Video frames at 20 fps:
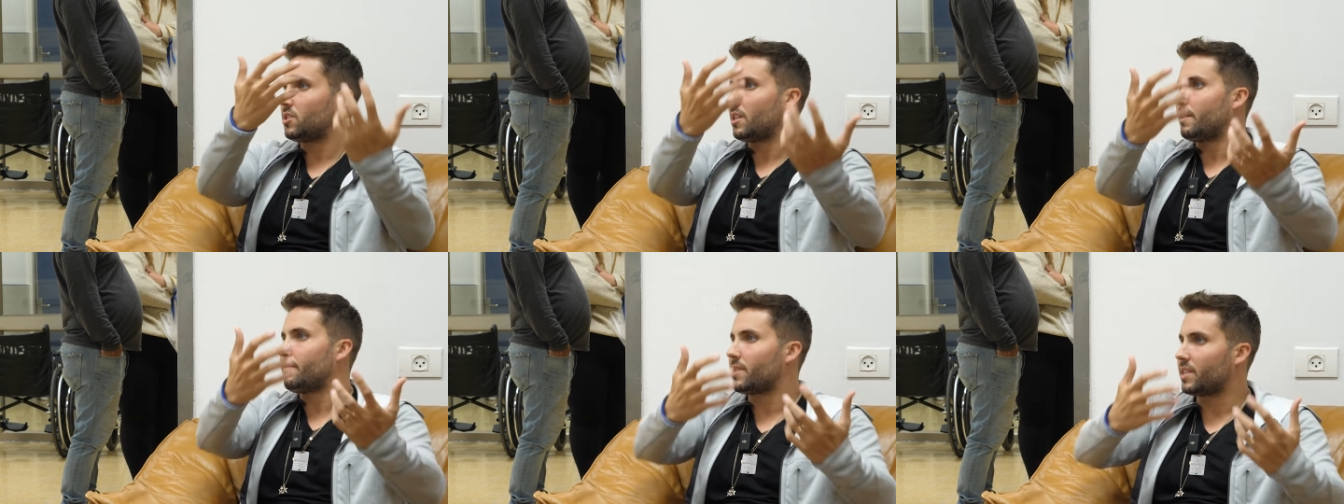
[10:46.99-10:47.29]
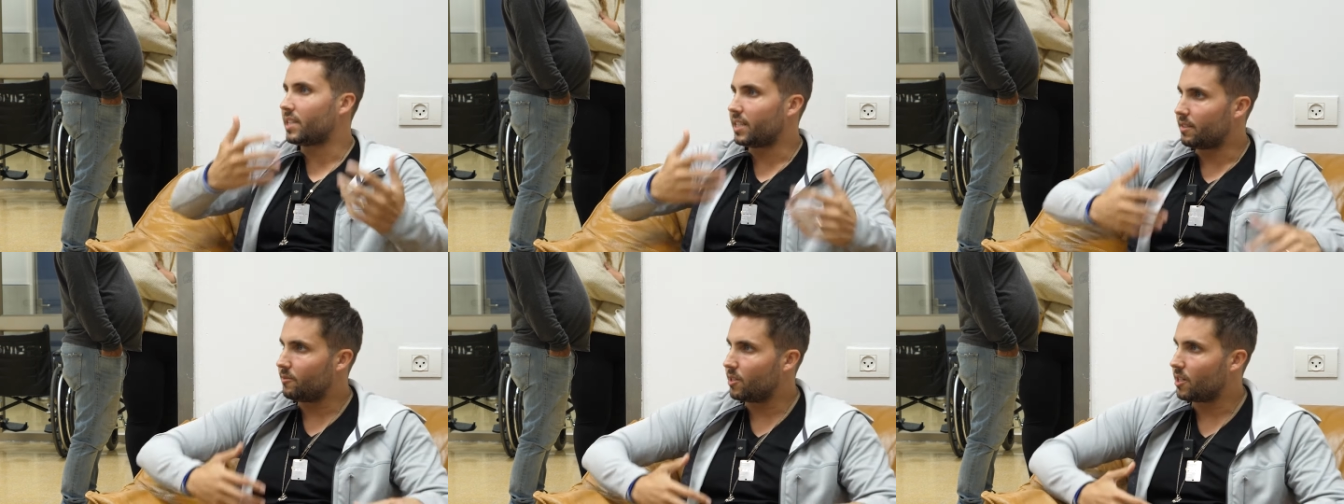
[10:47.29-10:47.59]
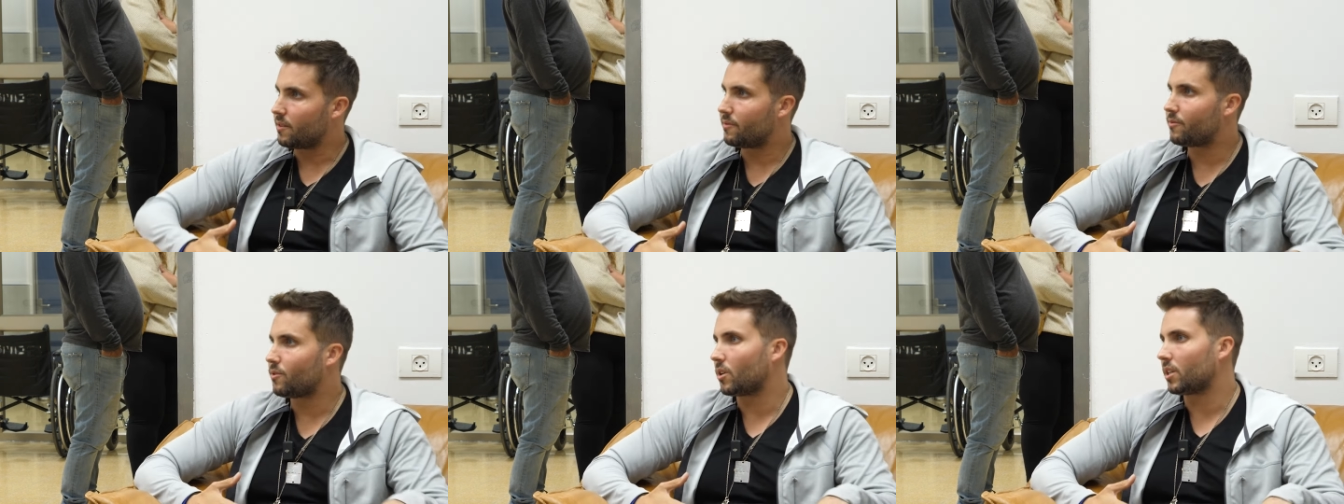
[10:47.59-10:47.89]
something in a
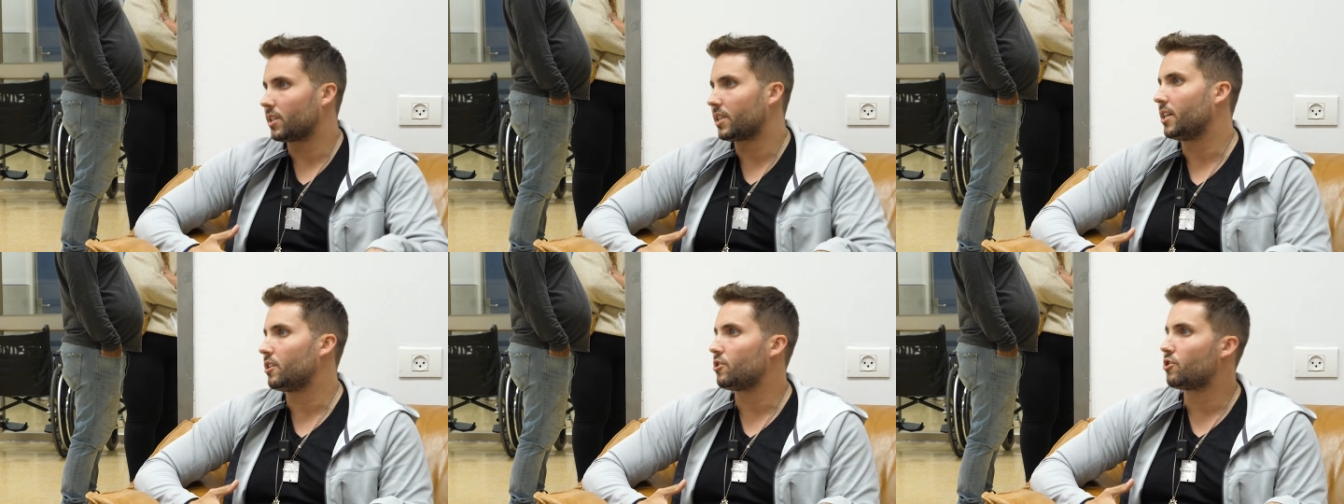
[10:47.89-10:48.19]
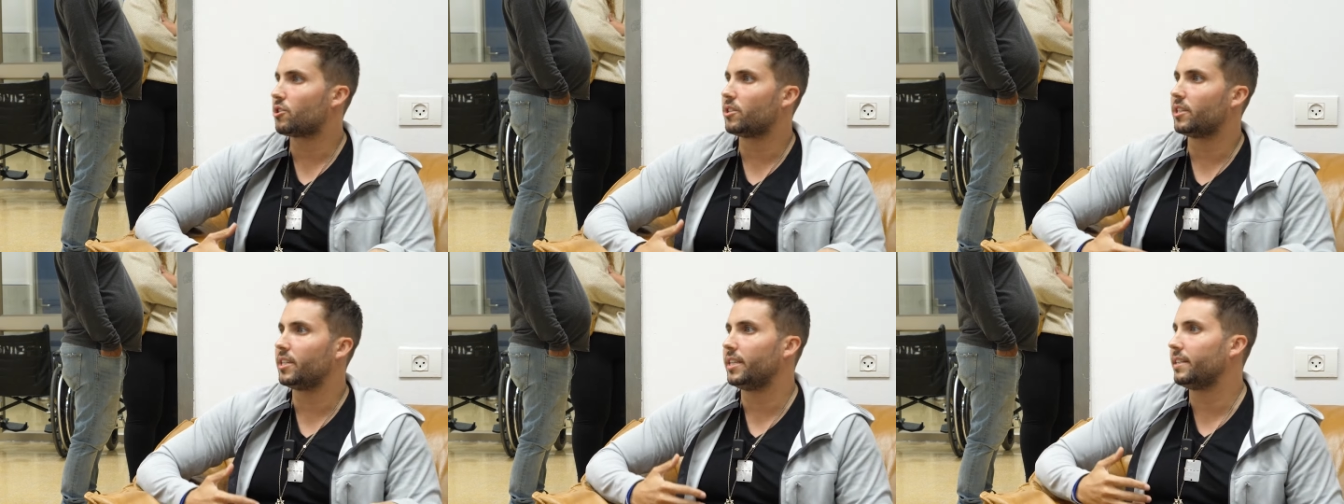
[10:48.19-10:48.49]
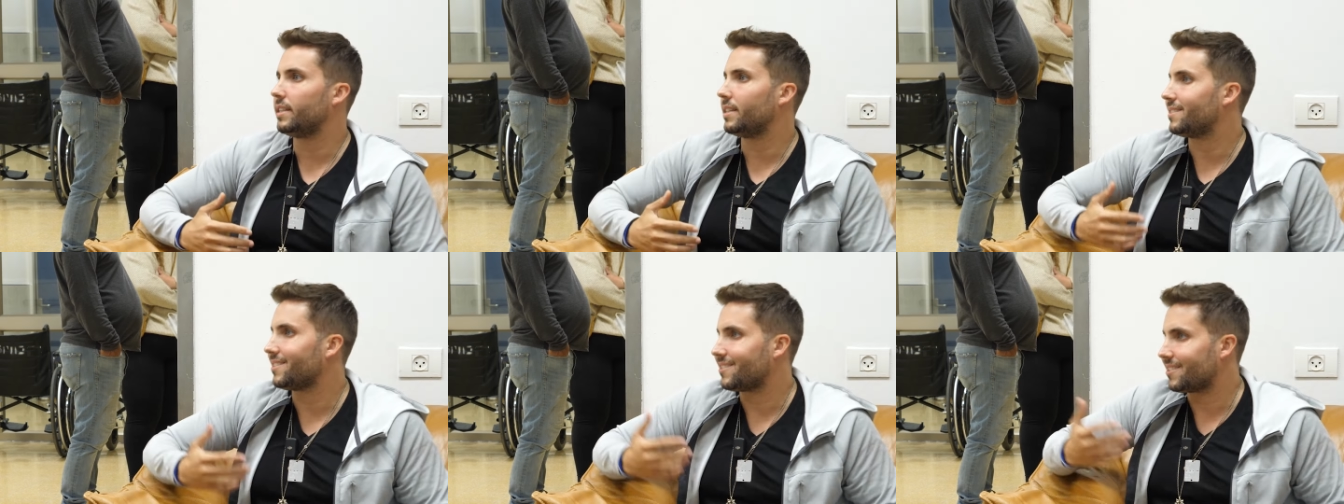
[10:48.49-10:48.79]
very foreign
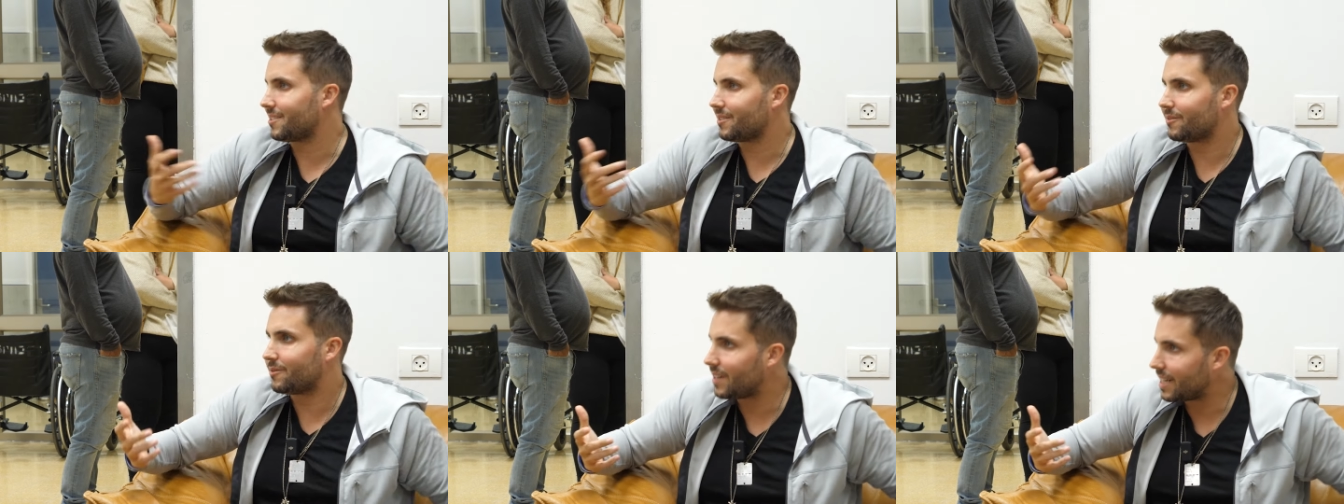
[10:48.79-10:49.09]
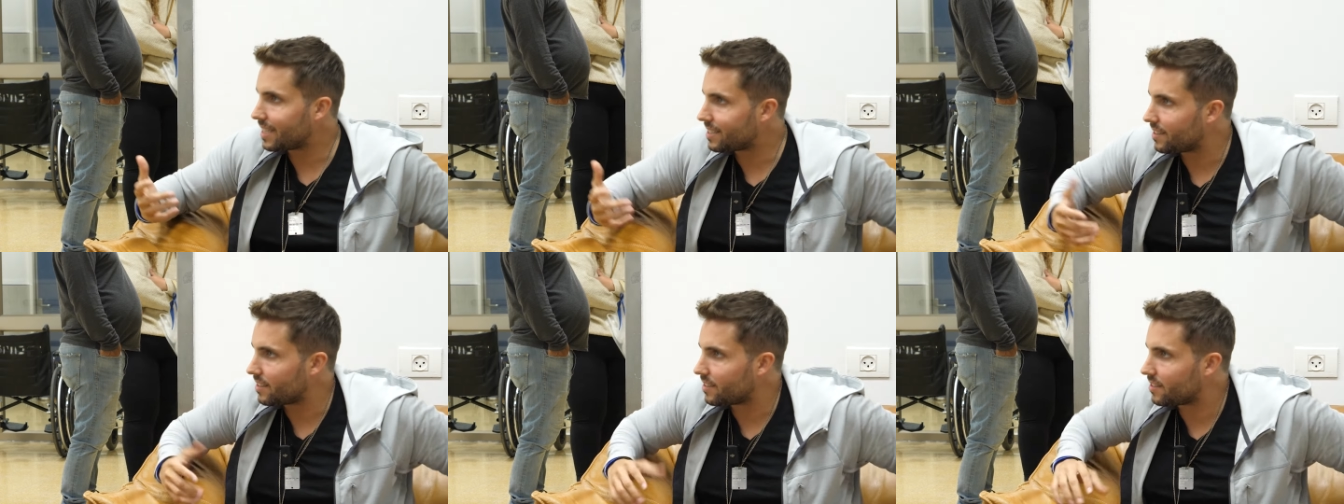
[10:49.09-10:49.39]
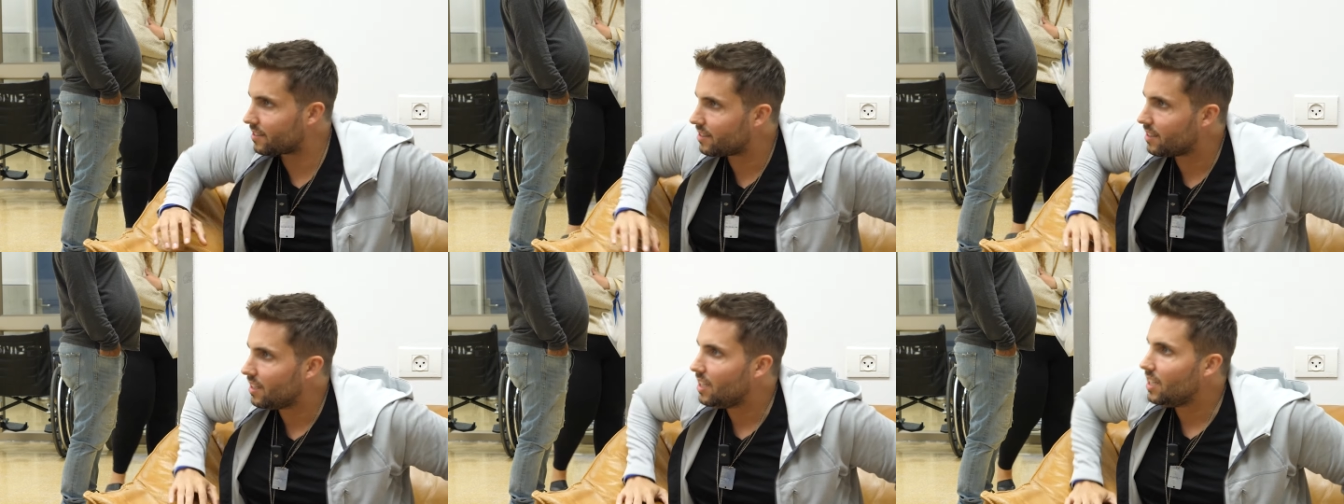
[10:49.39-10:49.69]
country that doesn't affect
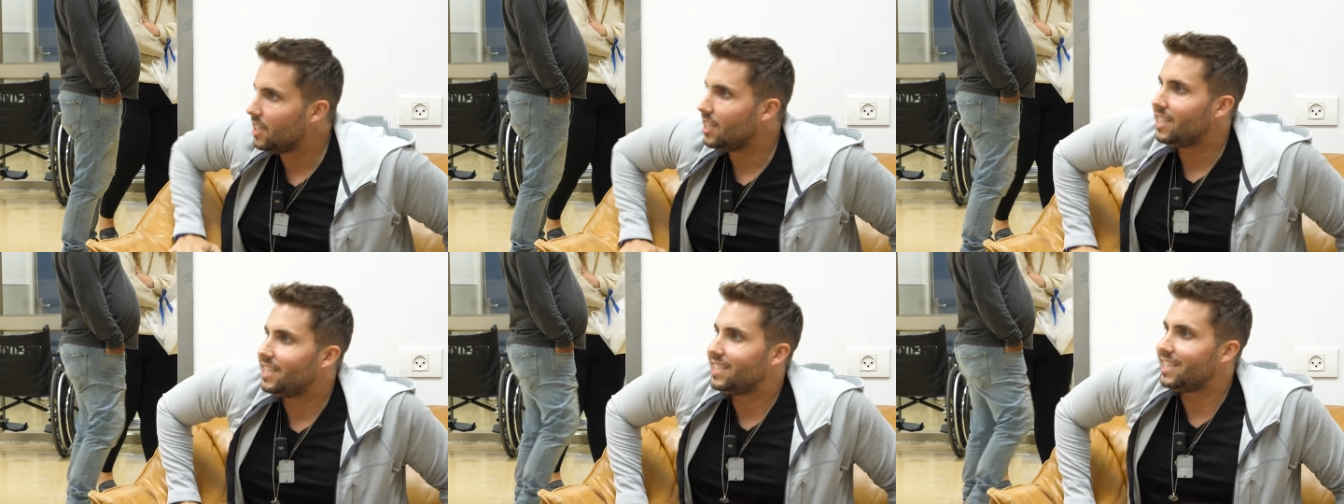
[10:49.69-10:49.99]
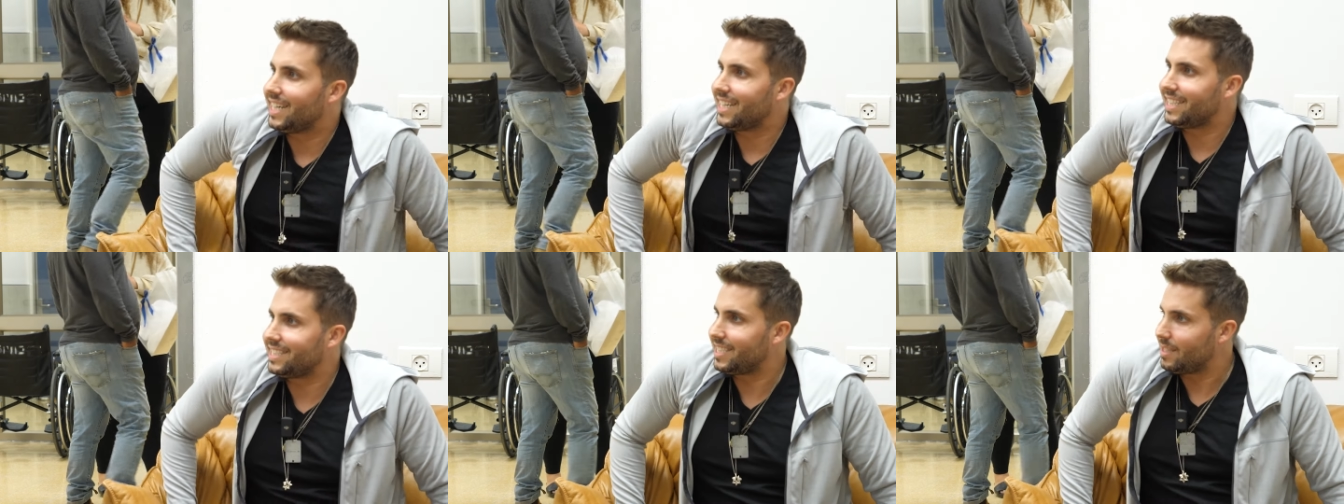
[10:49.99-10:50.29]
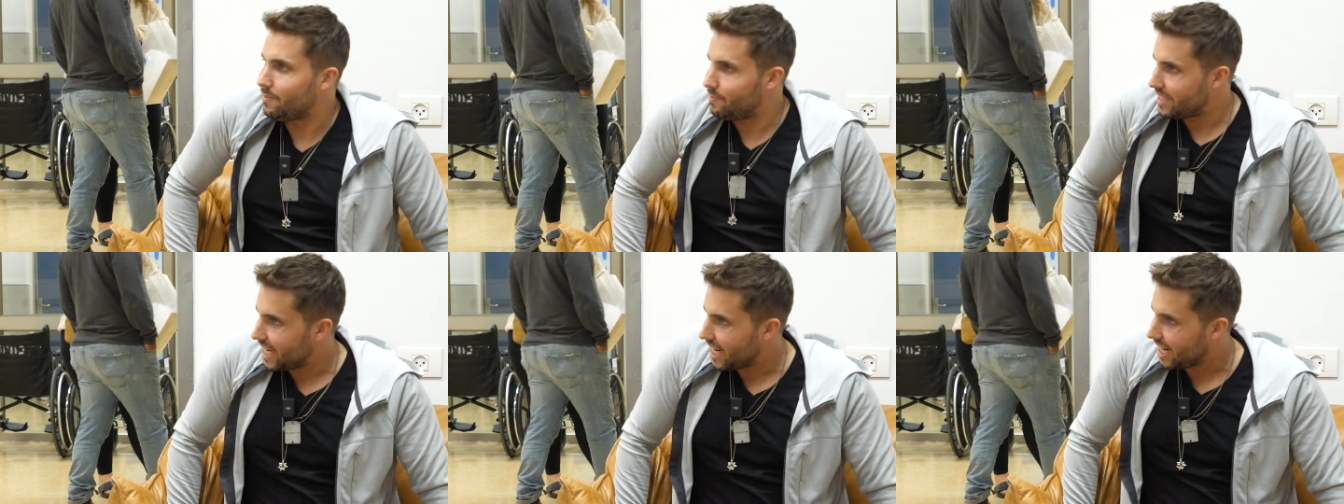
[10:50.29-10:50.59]
us uh,
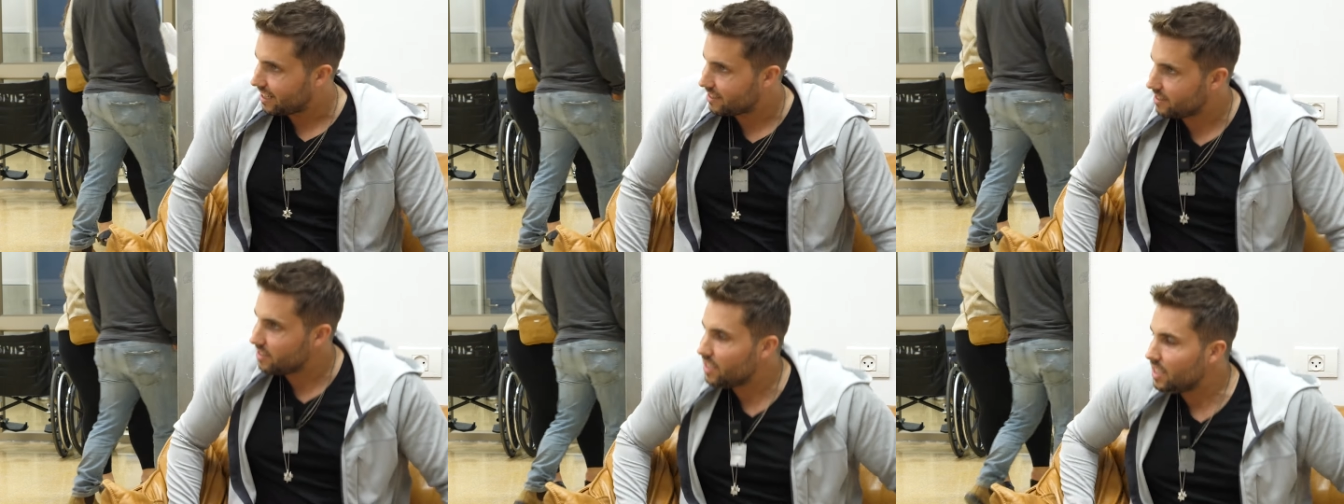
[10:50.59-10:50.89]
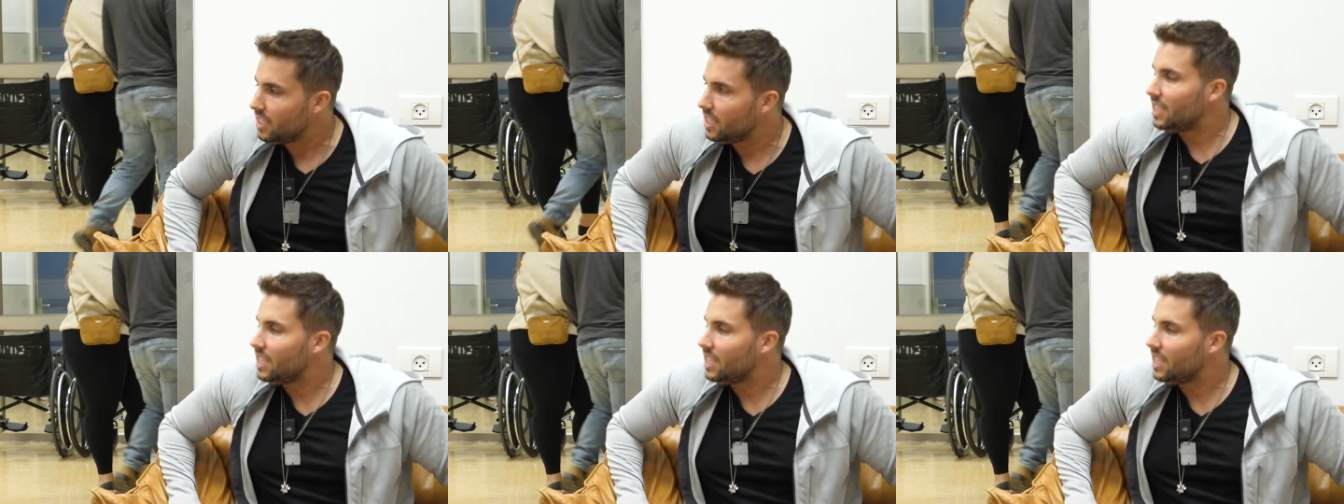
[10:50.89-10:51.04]
deep down.